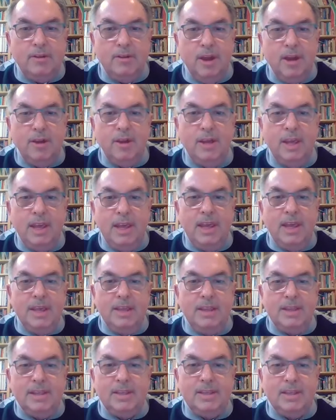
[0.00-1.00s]
You know,
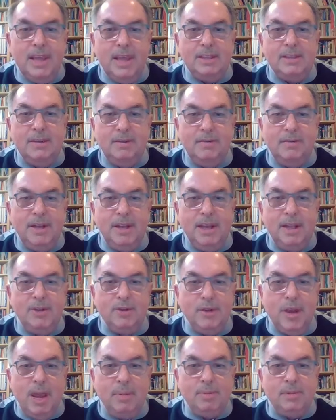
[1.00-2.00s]
the sense of
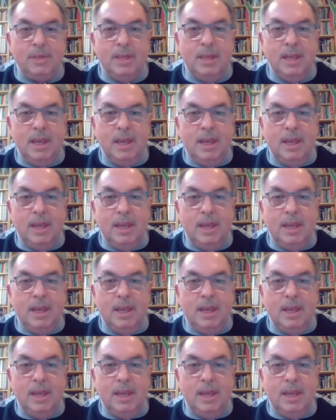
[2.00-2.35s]
feeling trapped